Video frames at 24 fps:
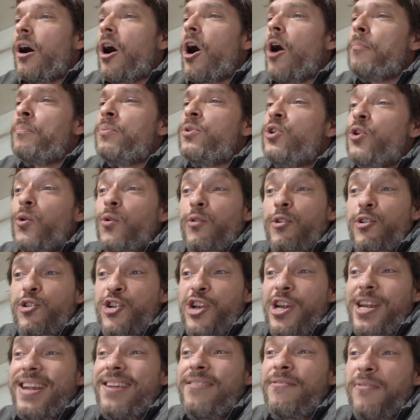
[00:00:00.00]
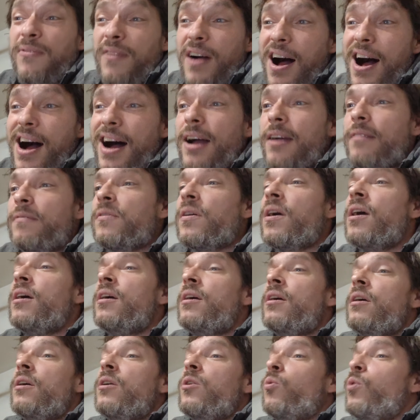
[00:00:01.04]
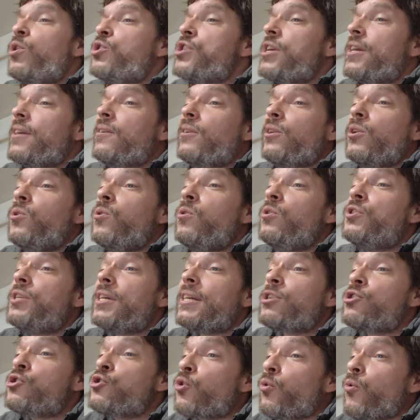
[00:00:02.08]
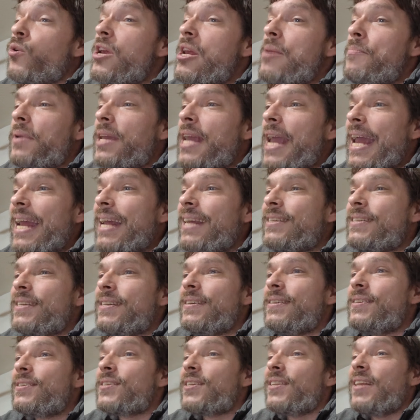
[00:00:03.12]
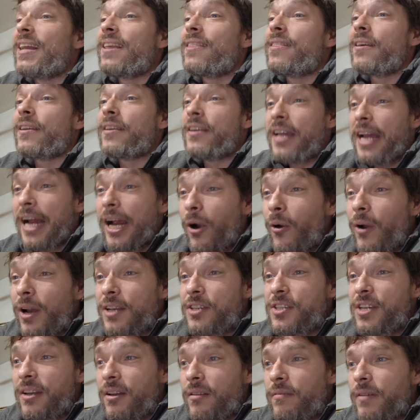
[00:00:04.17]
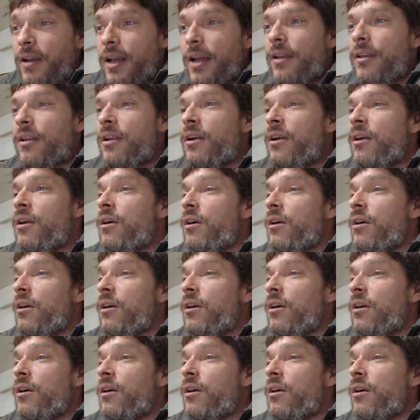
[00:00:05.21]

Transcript: up to G5 which includes extreme cases like the Carrington event,